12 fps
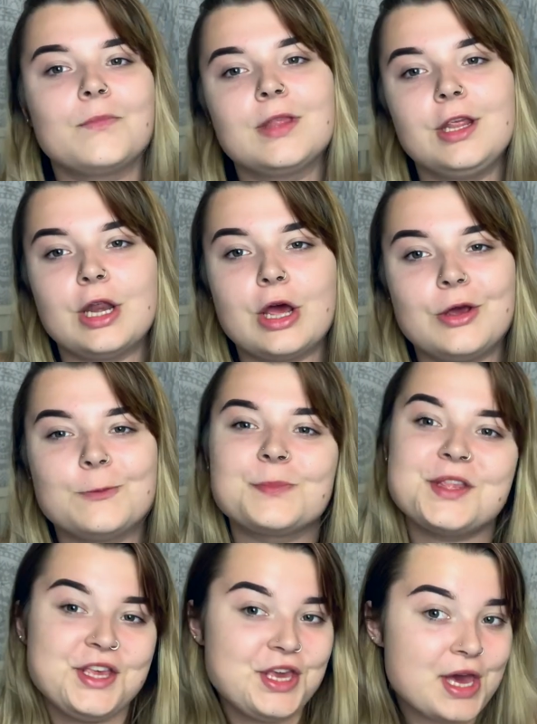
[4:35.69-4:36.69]
you know,
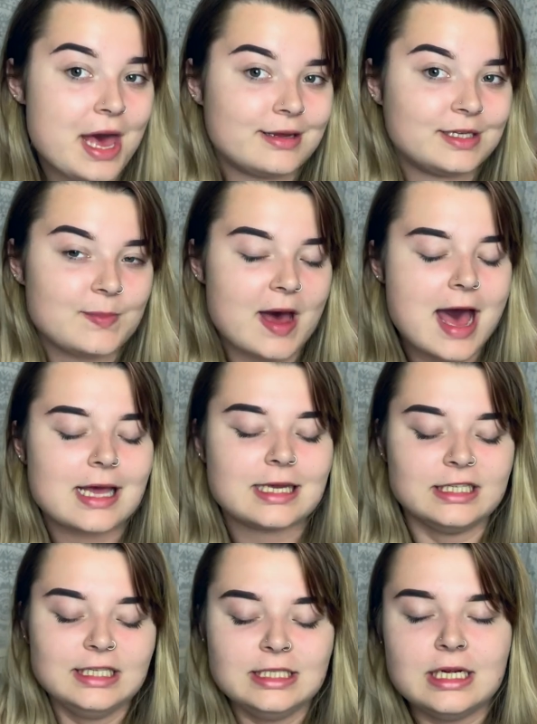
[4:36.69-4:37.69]
your girl's back,
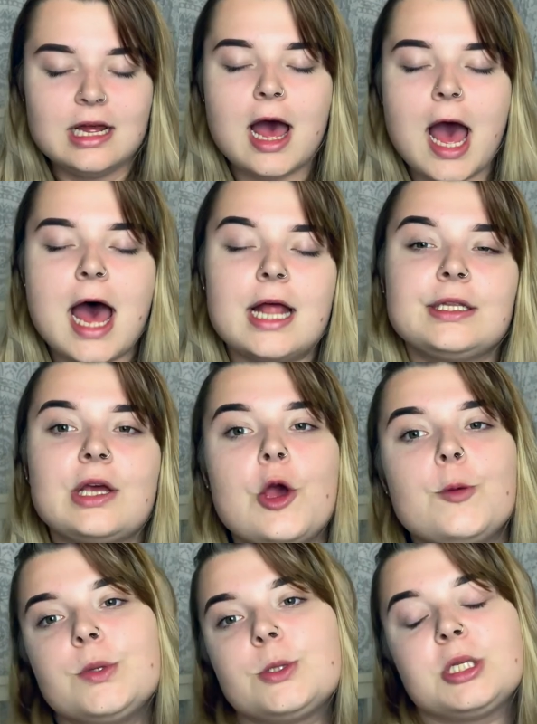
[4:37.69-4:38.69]
and I
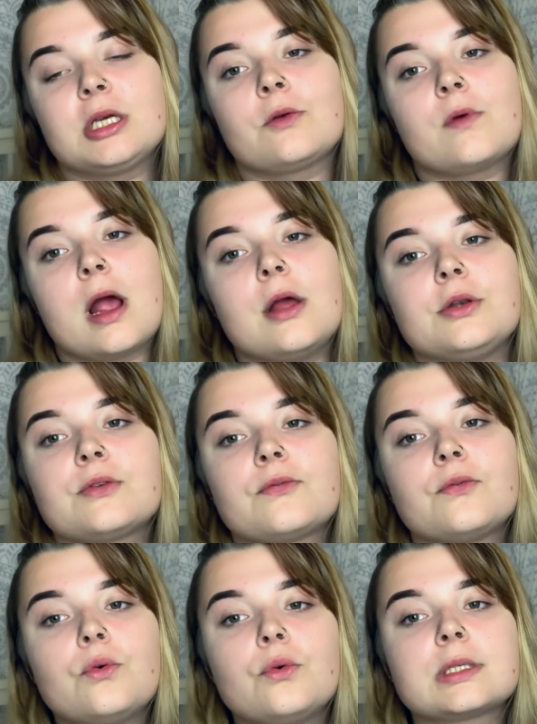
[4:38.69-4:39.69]
hope you stick around
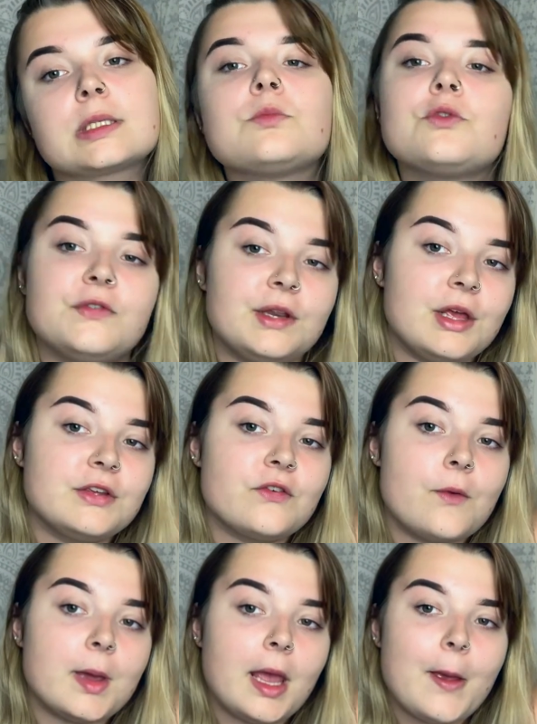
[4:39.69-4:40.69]
for some more videos
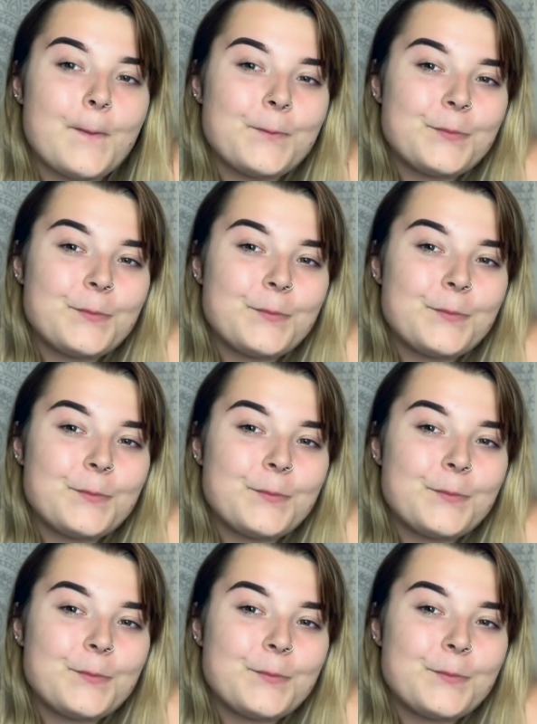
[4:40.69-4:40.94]
from me.